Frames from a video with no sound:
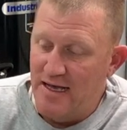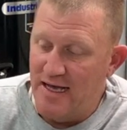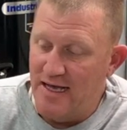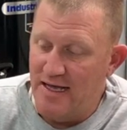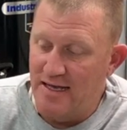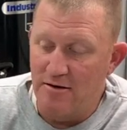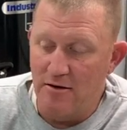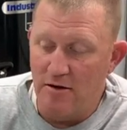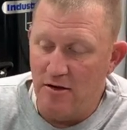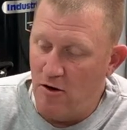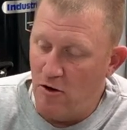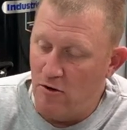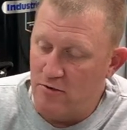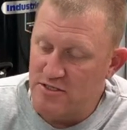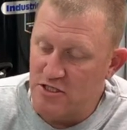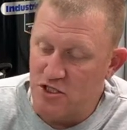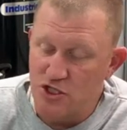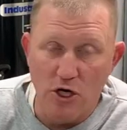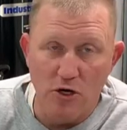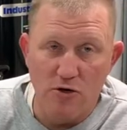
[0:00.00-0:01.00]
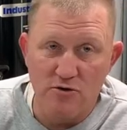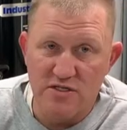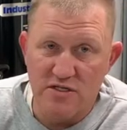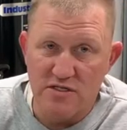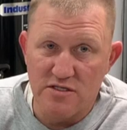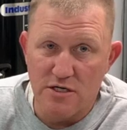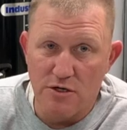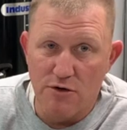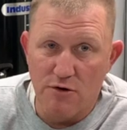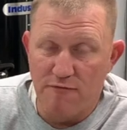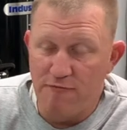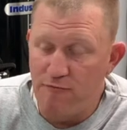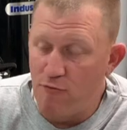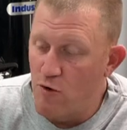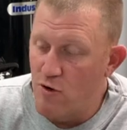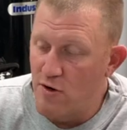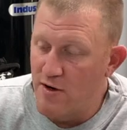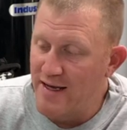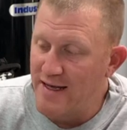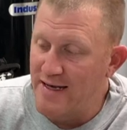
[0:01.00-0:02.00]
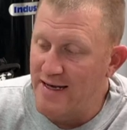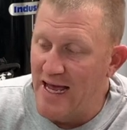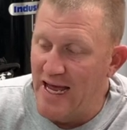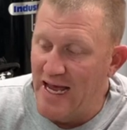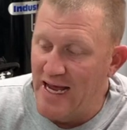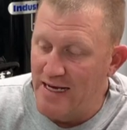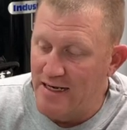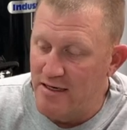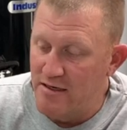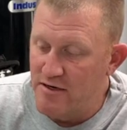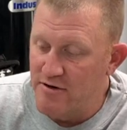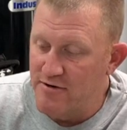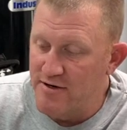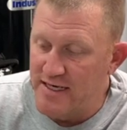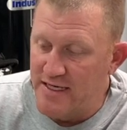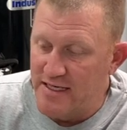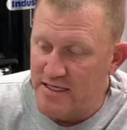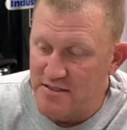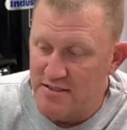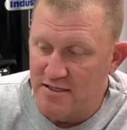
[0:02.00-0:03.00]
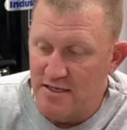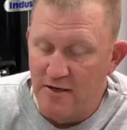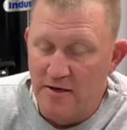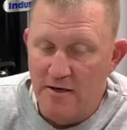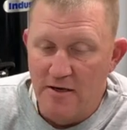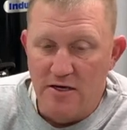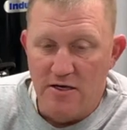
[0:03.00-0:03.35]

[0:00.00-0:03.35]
and all it shows is 0, 4, and 8 degrees.